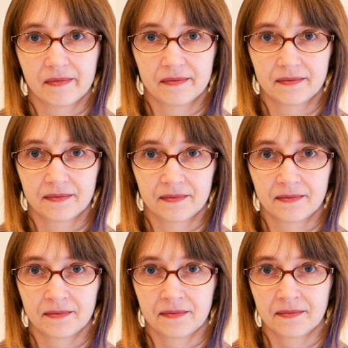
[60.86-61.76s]

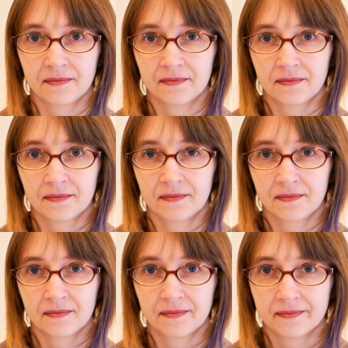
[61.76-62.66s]

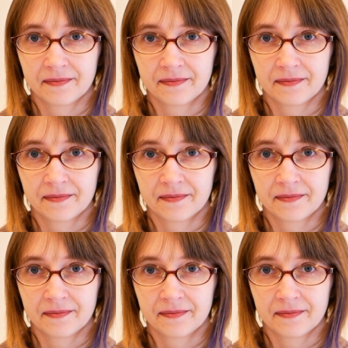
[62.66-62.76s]
(silence)